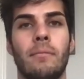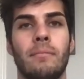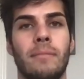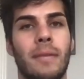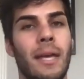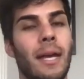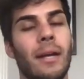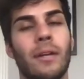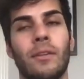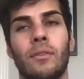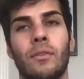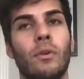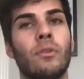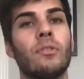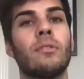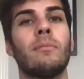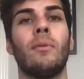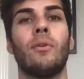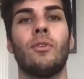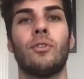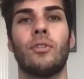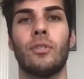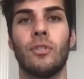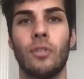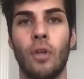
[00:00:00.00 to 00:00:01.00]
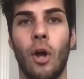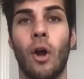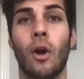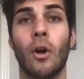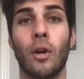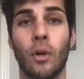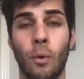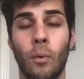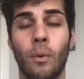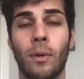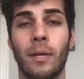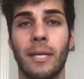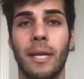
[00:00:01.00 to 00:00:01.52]
yeah, those emotions
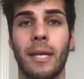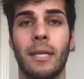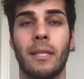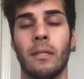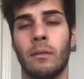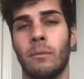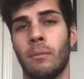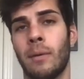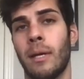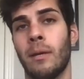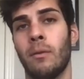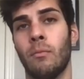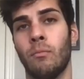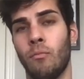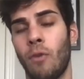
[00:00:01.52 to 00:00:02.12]
are going to get in the way.